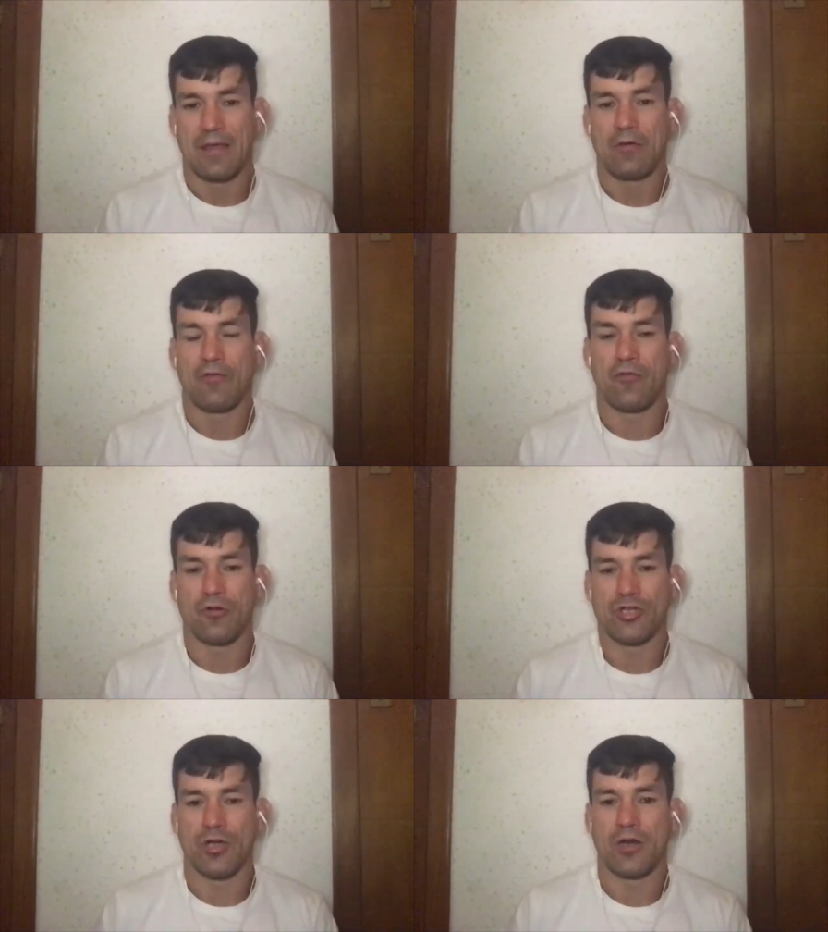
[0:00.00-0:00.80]
you for
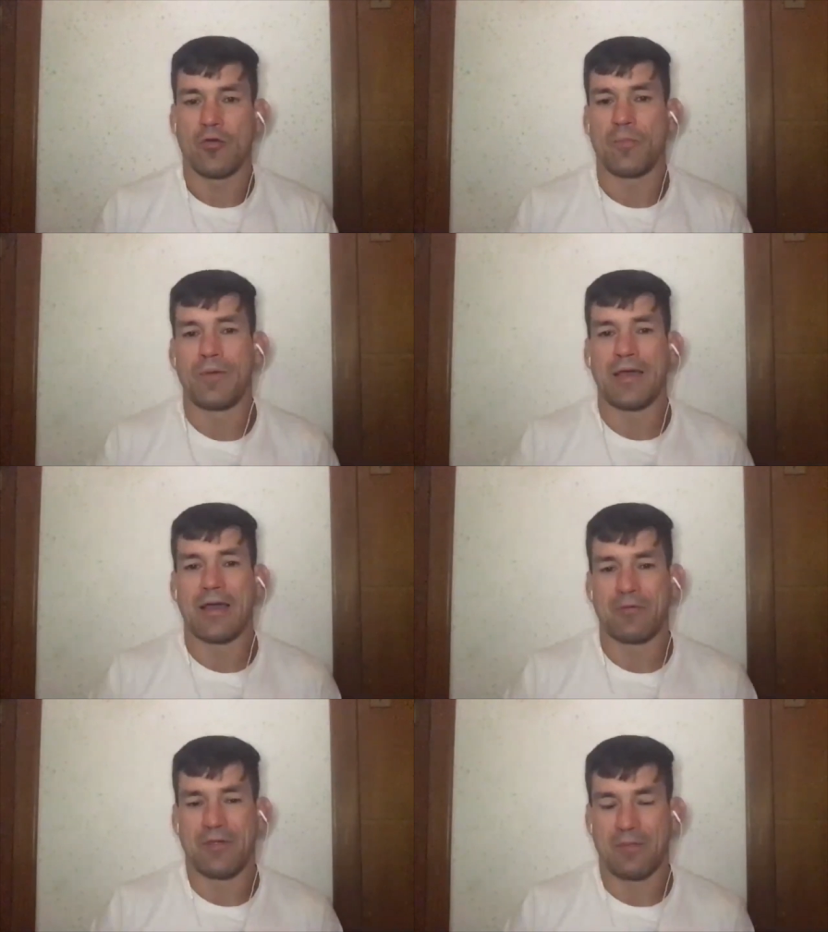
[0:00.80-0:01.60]
sure you
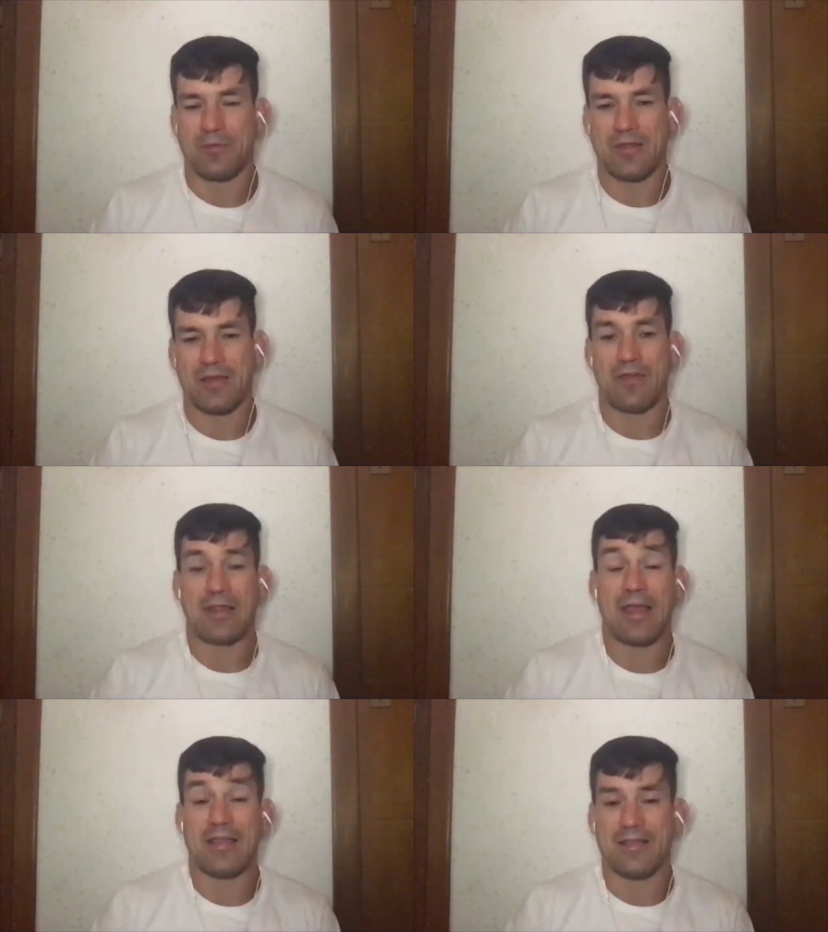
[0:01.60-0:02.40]
pick up some stuff
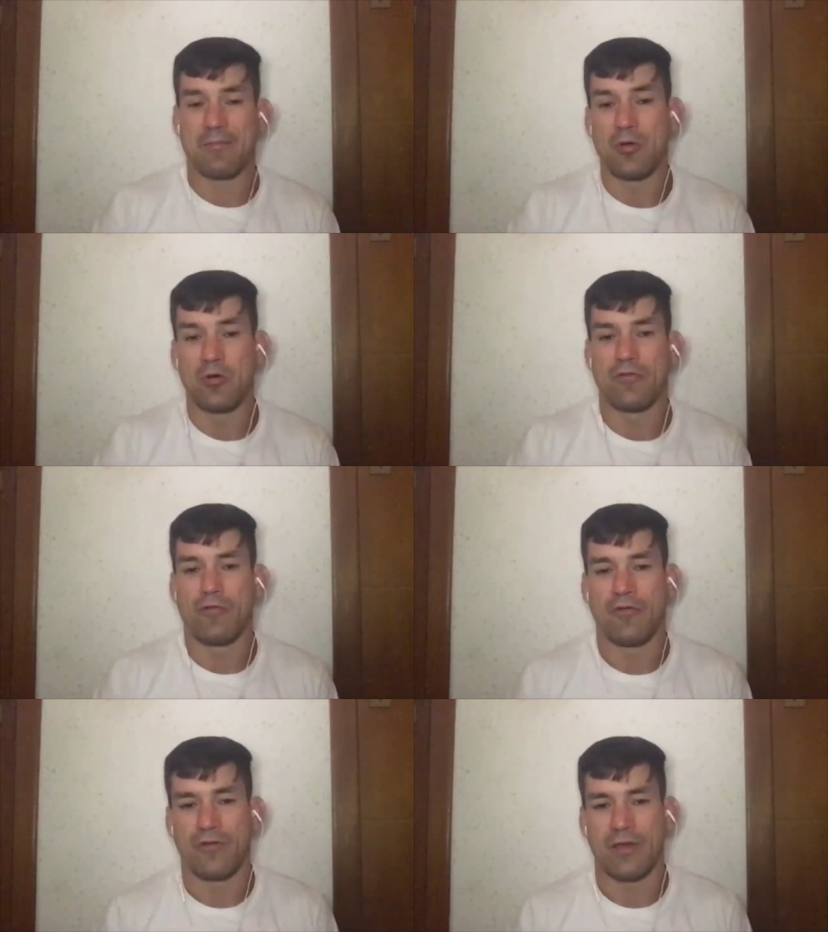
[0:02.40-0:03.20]
and that's the
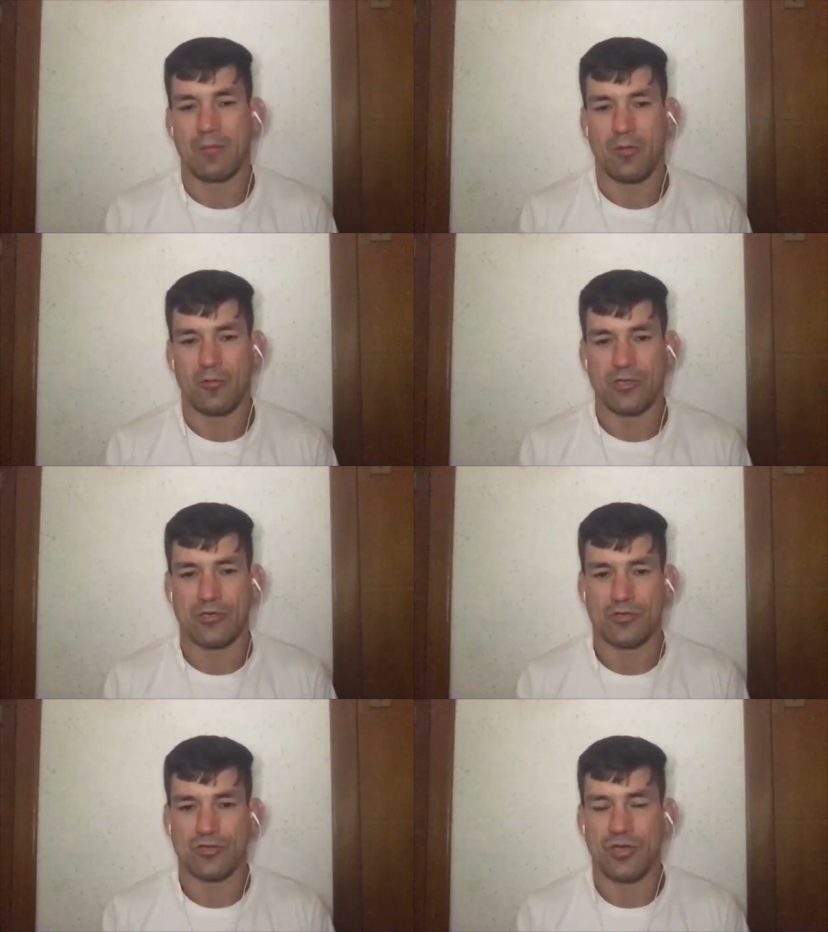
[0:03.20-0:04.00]
beautiful thing about
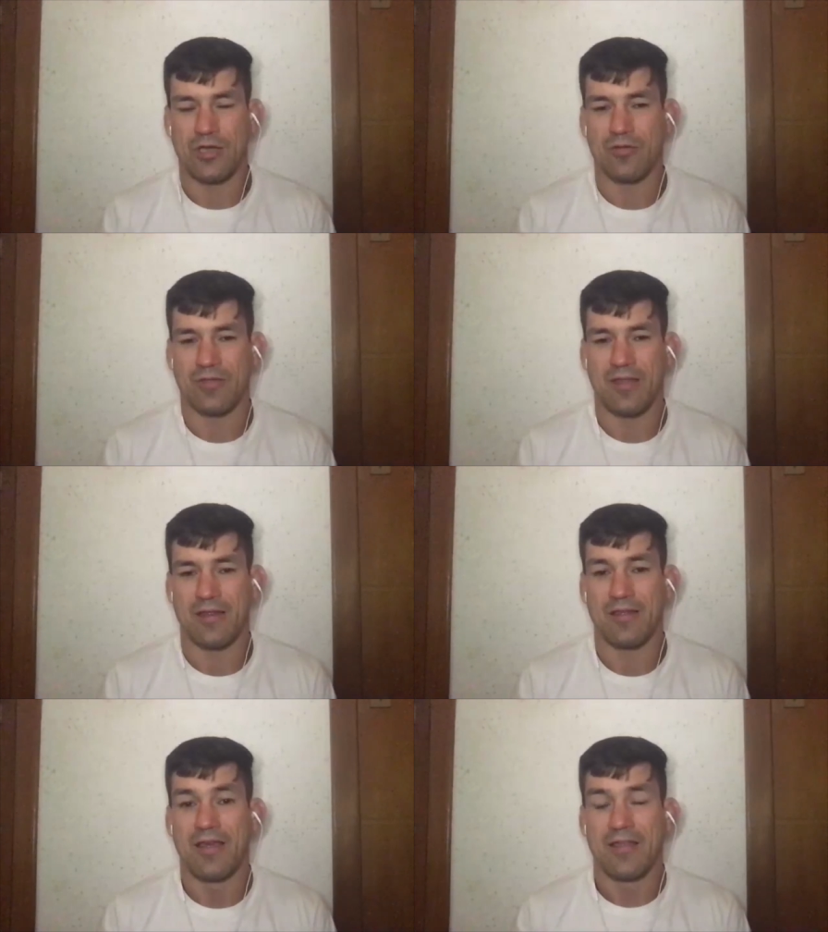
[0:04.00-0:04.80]
brazilian jiu-jitsu is
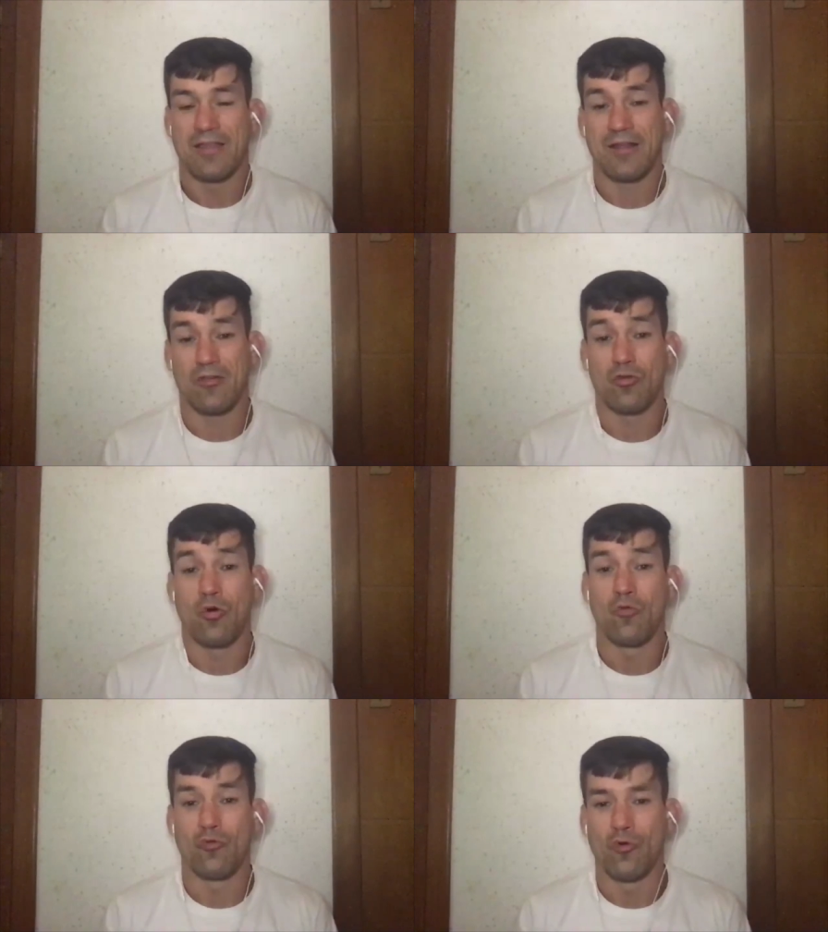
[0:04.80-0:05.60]
that there is
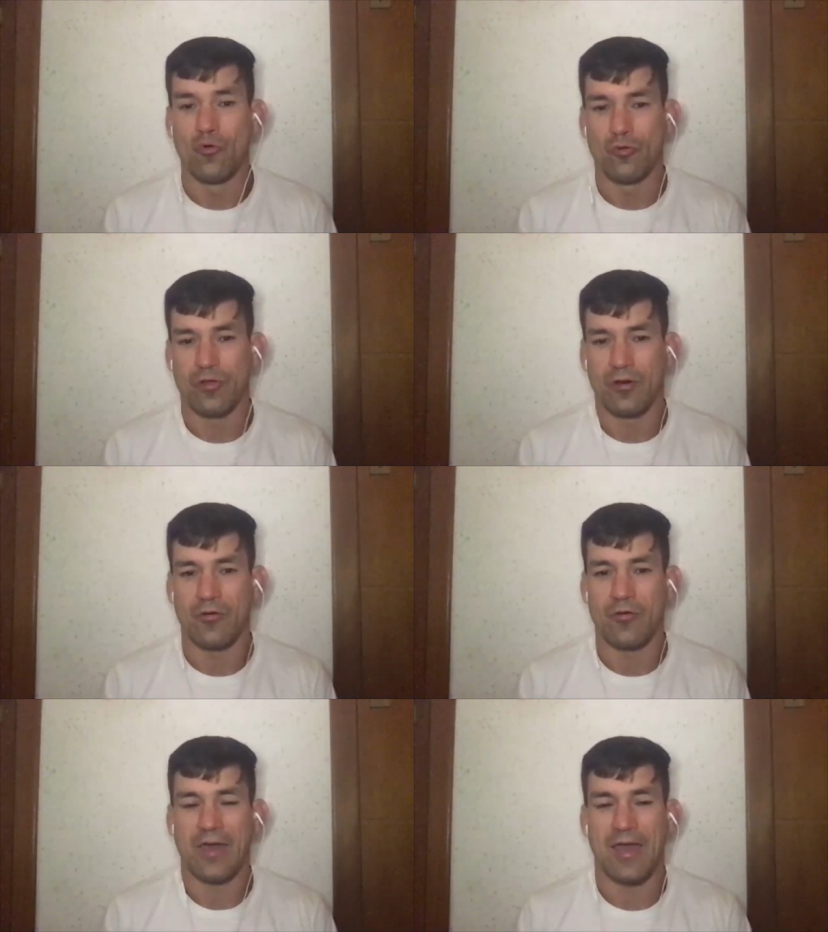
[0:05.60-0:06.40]
no rules you know
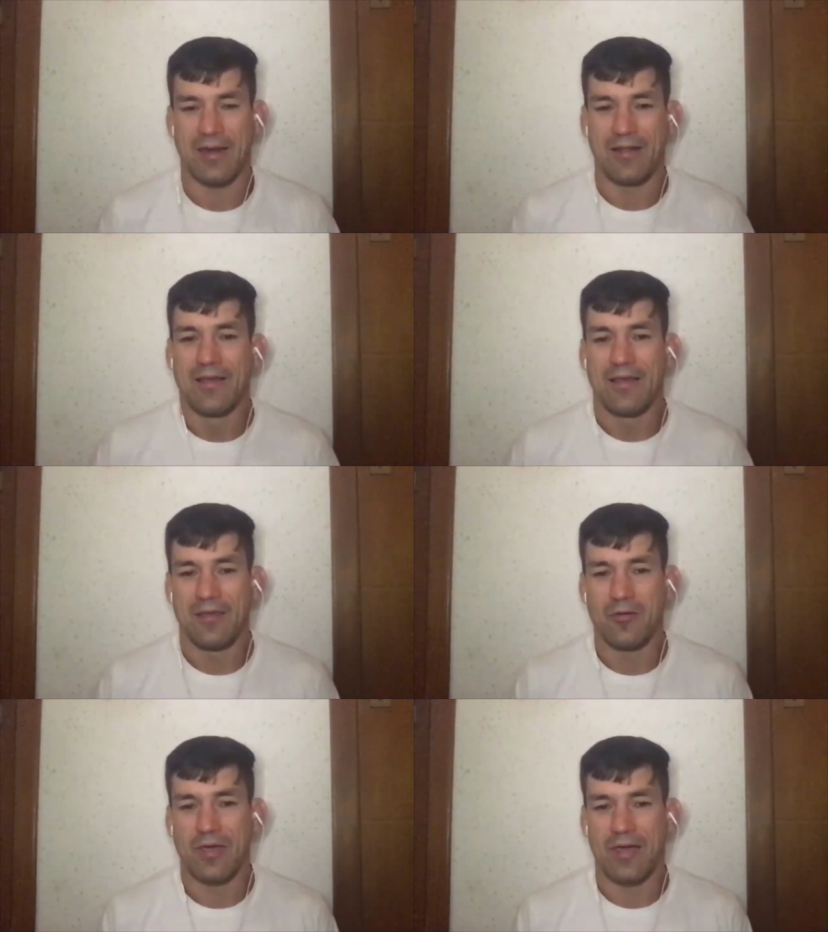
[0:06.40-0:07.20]
you can
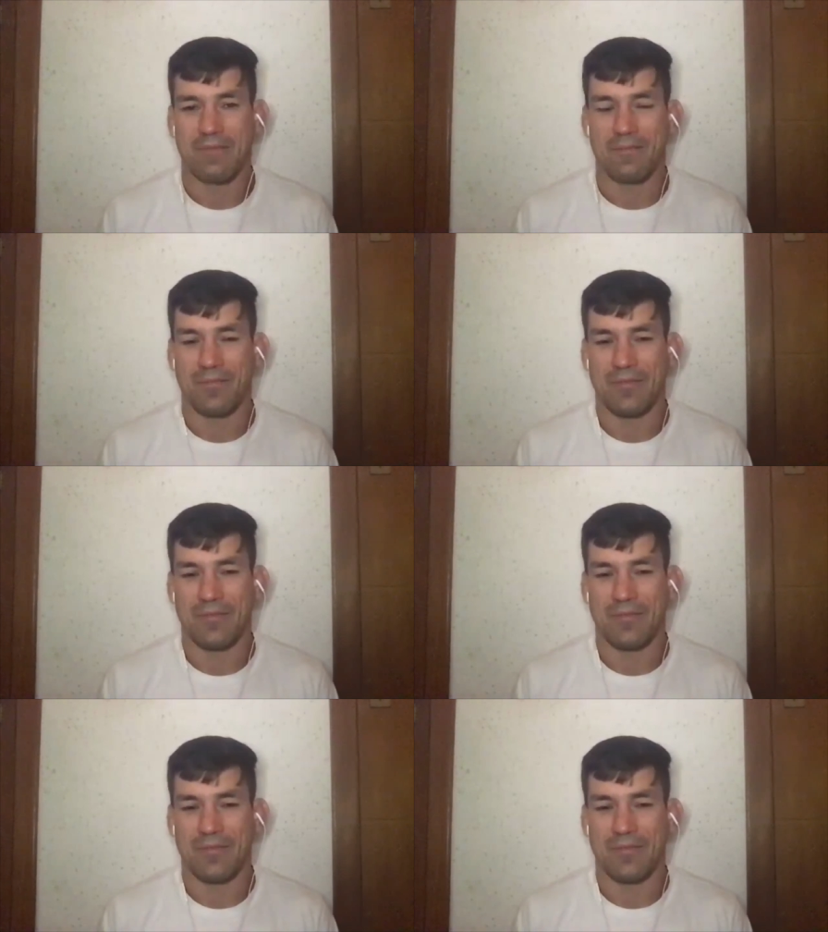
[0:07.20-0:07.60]
you can